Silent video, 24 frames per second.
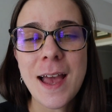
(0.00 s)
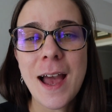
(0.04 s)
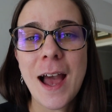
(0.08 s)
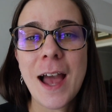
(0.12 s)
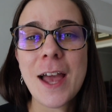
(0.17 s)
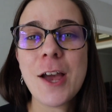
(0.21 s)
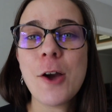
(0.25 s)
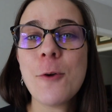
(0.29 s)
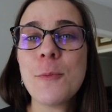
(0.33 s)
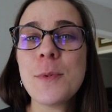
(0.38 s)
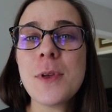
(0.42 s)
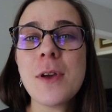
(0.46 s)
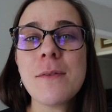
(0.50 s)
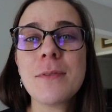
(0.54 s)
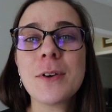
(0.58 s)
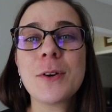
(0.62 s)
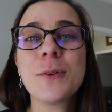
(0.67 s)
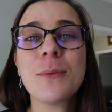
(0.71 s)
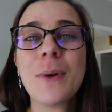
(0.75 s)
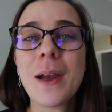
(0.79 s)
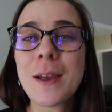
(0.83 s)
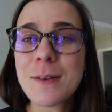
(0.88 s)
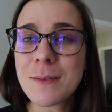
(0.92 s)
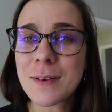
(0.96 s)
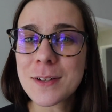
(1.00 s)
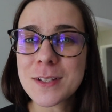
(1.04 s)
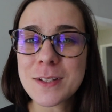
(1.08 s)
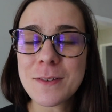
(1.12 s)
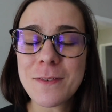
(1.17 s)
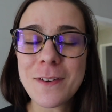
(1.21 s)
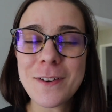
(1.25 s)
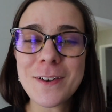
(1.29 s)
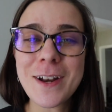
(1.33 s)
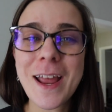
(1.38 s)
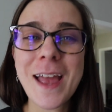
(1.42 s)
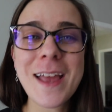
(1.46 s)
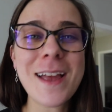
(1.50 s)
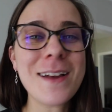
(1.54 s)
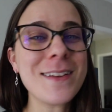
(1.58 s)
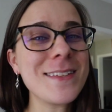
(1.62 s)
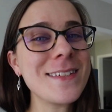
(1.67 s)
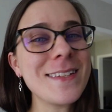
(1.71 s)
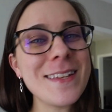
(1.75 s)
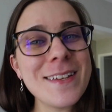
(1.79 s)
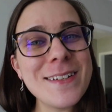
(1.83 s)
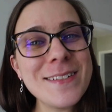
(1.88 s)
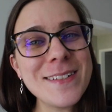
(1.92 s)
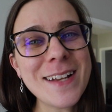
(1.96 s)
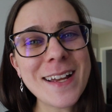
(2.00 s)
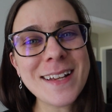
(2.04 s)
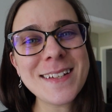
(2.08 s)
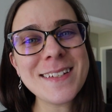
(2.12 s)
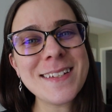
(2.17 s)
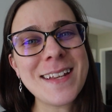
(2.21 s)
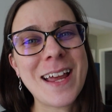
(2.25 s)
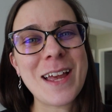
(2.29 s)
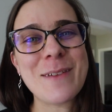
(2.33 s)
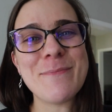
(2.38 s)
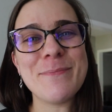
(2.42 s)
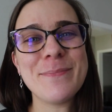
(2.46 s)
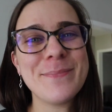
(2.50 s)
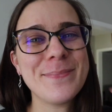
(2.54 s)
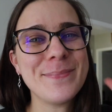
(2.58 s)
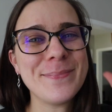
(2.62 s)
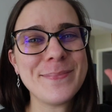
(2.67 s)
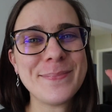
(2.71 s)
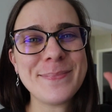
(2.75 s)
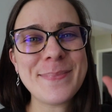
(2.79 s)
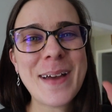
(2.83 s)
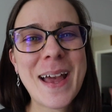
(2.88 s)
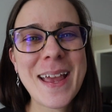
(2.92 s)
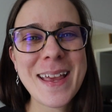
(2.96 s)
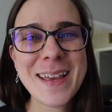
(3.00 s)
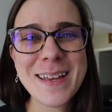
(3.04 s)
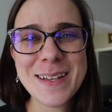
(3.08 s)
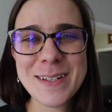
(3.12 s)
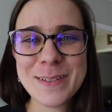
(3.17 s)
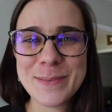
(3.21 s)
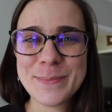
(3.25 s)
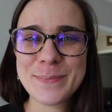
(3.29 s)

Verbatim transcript: I hope you have a great rest of your day. I'll see you next time. Bye!